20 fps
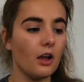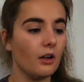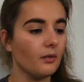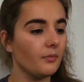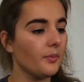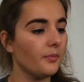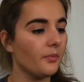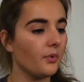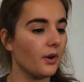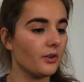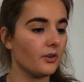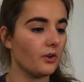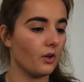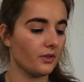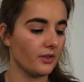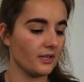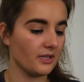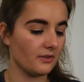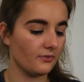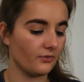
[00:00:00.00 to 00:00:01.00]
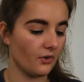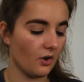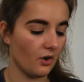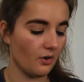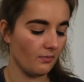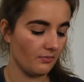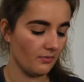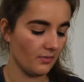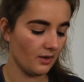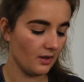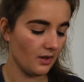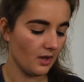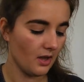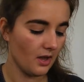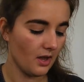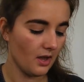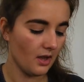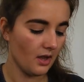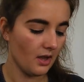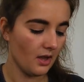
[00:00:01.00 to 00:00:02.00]
can't remember where I got this from.
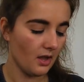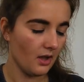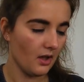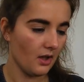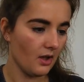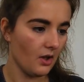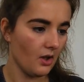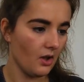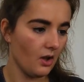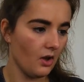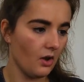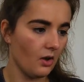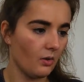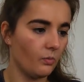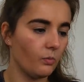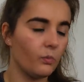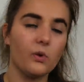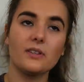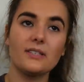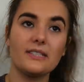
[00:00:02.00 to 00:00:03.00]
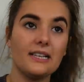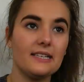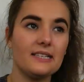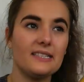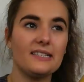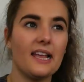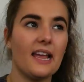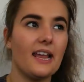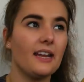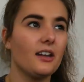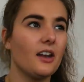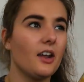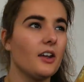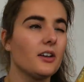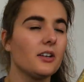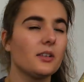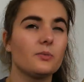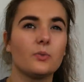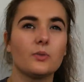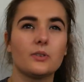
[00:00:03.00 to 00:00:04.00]
Was it
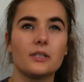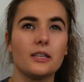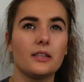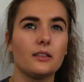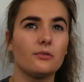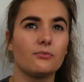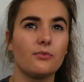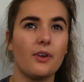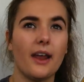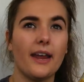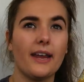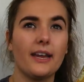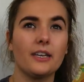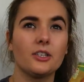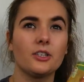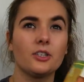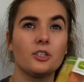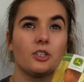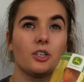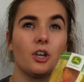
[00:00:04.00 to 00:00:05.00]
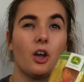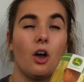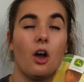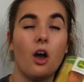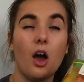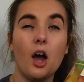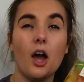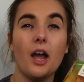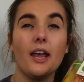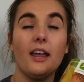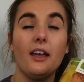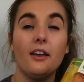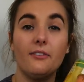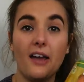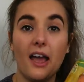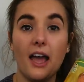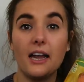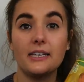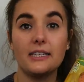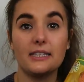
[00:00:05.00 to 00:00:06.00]
Sano's? Was it the range? I have
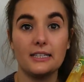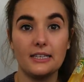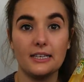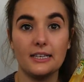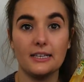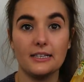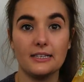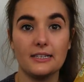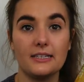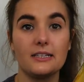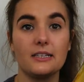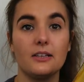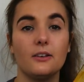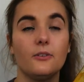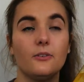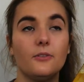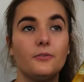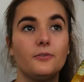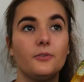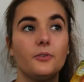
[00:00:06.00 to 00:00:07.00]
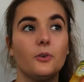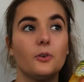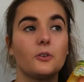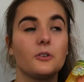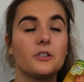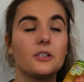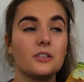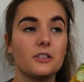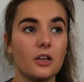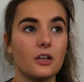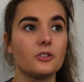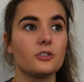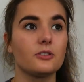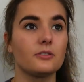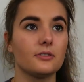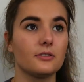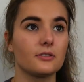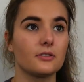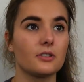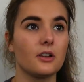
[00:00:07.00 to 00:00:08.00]
had this for such a
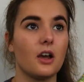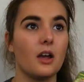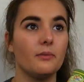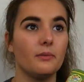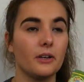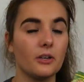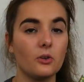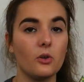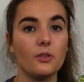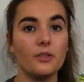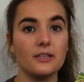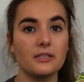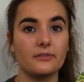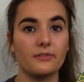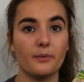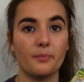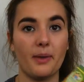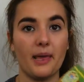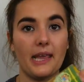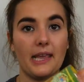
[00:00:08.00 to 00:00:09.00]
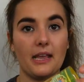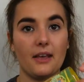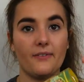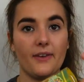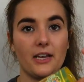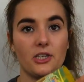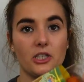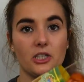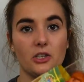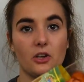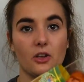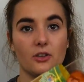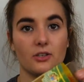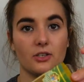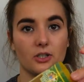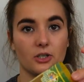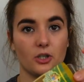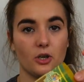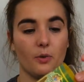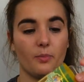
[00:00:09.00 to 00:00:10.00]
long time. I got this for Pea. I've actually lost
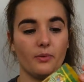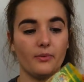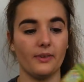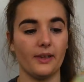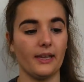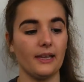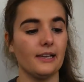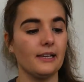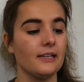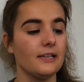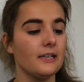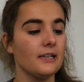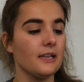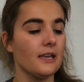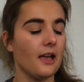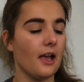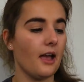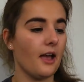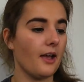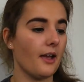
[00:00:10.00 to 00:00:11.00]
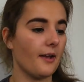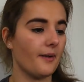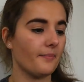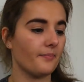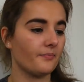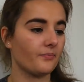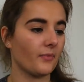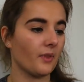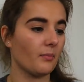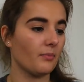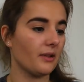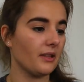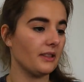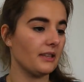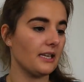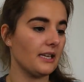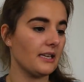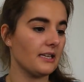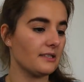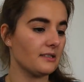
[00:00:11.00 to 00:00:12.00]
the top of it. But
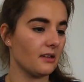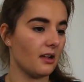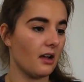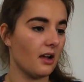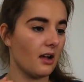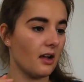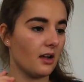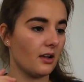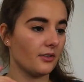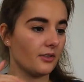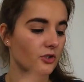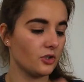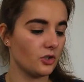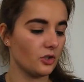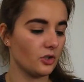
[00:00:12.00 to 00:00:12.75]
these are the